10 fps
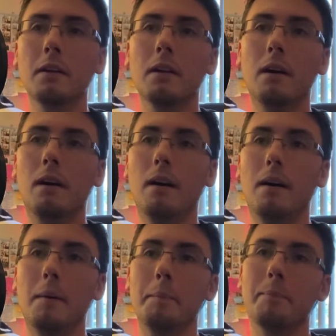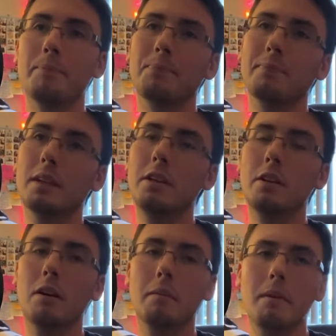and
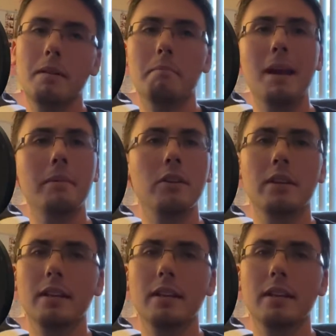maybe you need